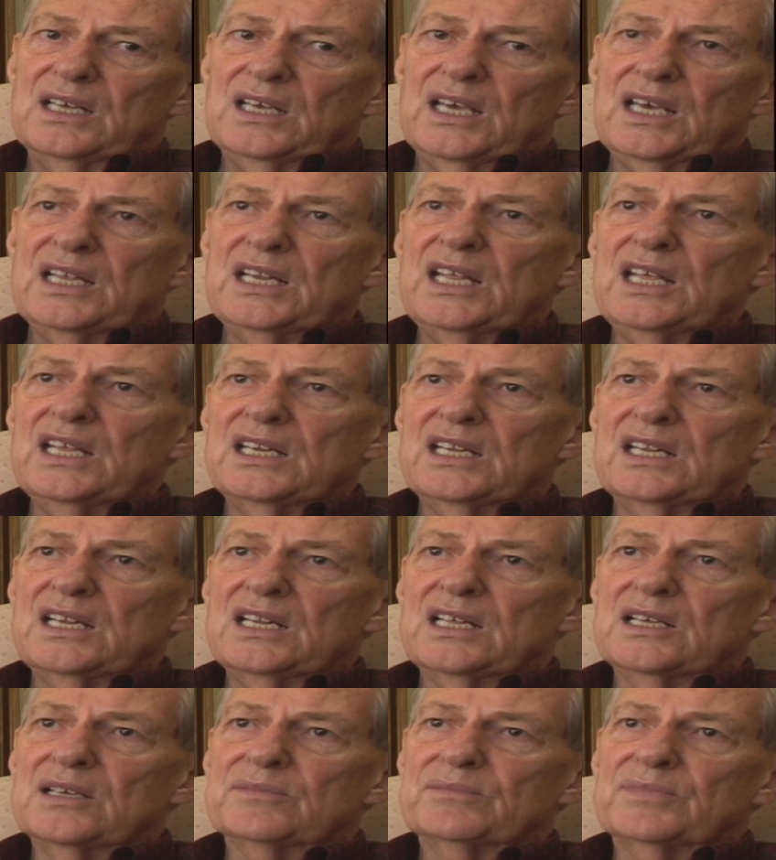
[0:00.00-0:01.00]
and
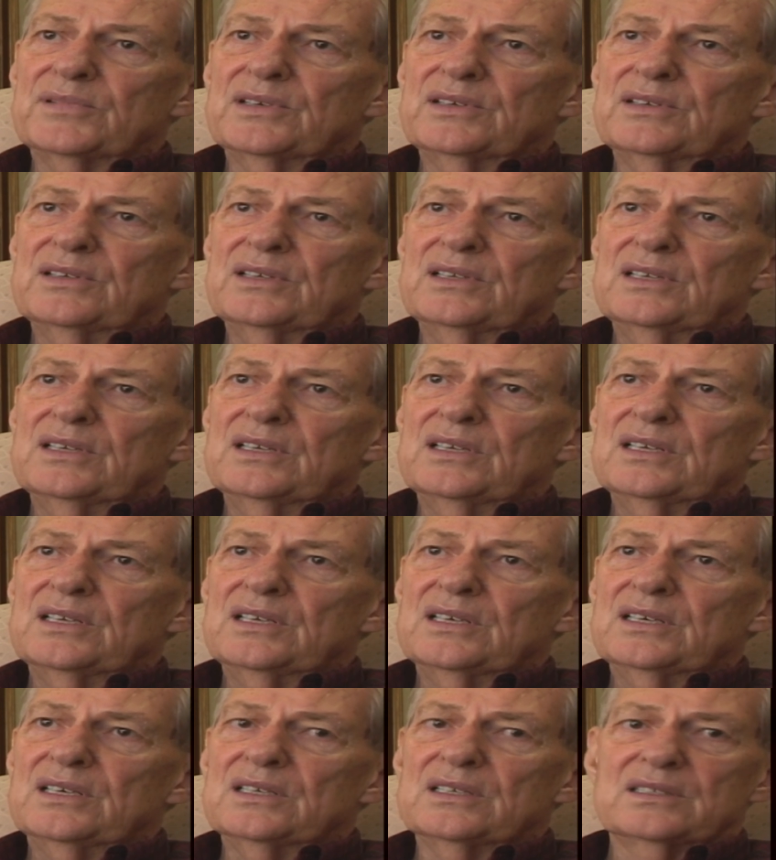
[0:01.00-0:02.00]
ended up
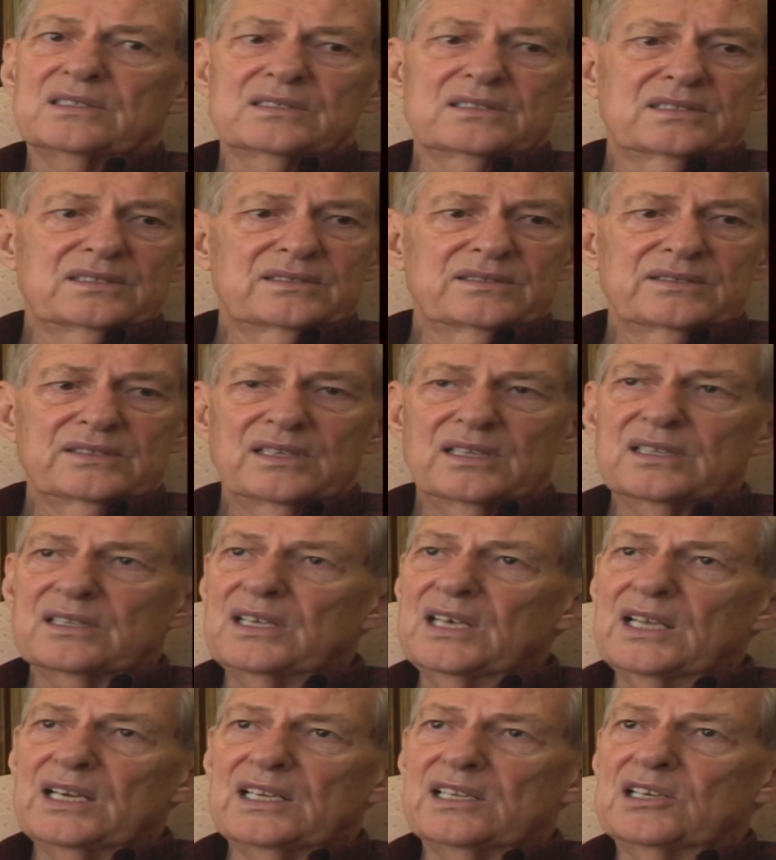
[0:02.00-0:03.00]
uh,
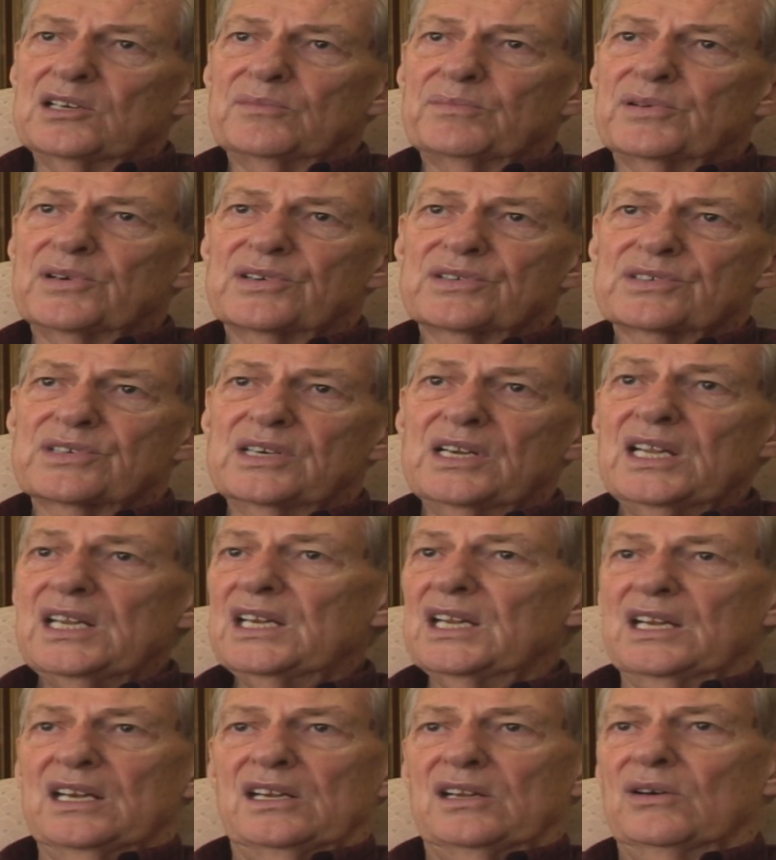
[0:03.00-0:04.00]
killing the person. He
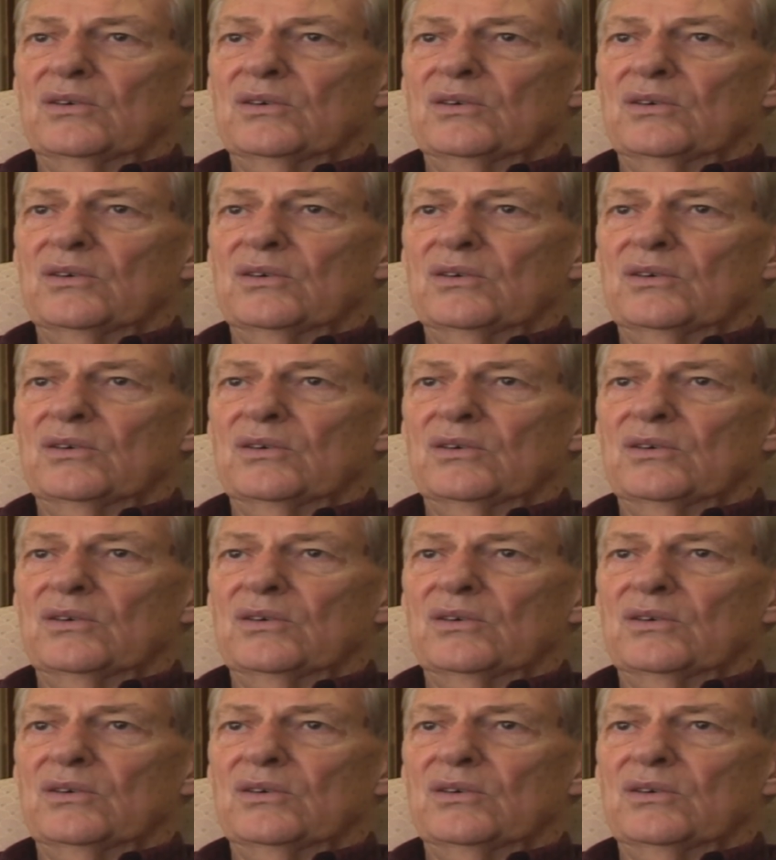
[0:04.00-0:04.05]
didn't